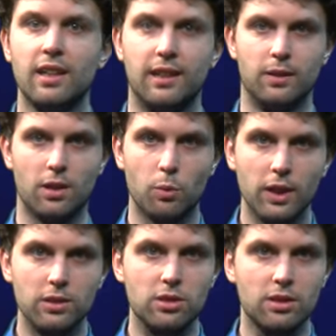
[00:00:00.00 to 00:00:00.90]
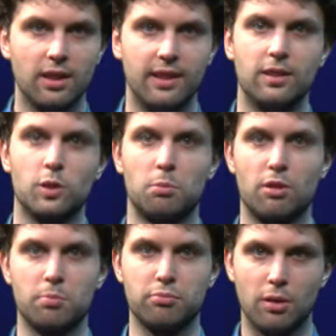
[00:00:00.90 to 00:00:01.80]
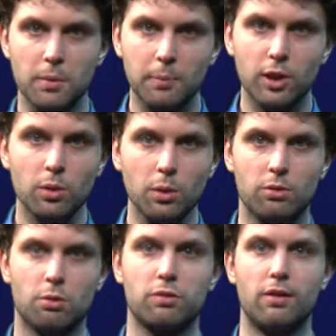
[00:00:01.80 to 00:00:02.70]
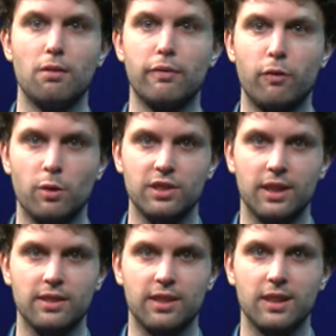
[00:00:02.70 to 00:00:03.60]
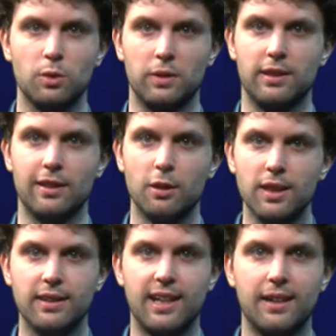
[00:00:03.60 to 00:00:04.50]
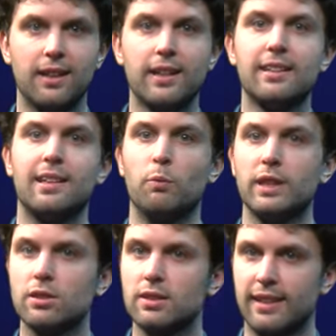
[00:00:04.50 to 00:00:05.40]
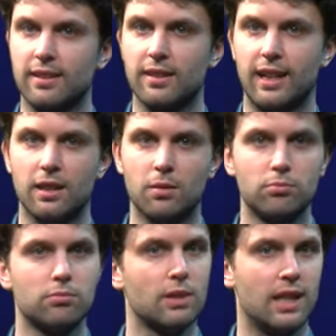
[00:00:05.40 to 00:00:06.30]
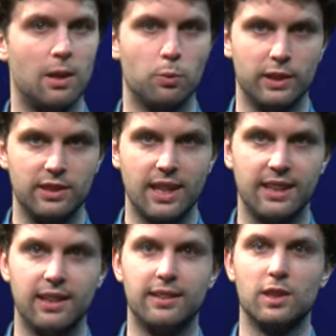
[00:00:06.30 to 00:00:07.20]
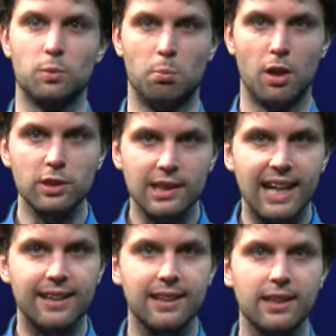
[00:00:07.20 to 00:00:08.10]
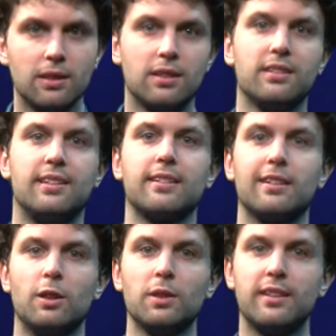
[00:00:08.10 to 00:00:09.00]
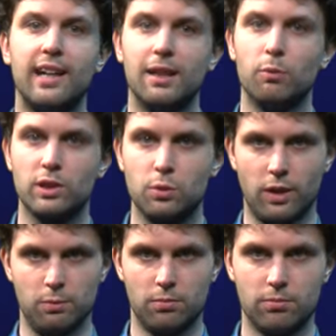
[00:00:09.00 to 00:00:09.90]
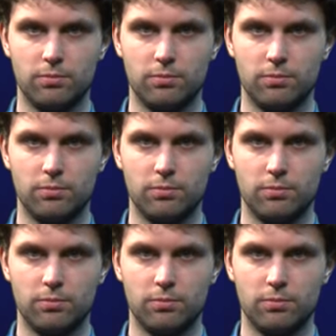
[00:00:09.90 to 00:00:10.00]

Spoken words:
In other words, it is more probable to throw 4, 6, 6 with a loaded die than with a standard die. And we say it is most likely that the loaded die was thrown.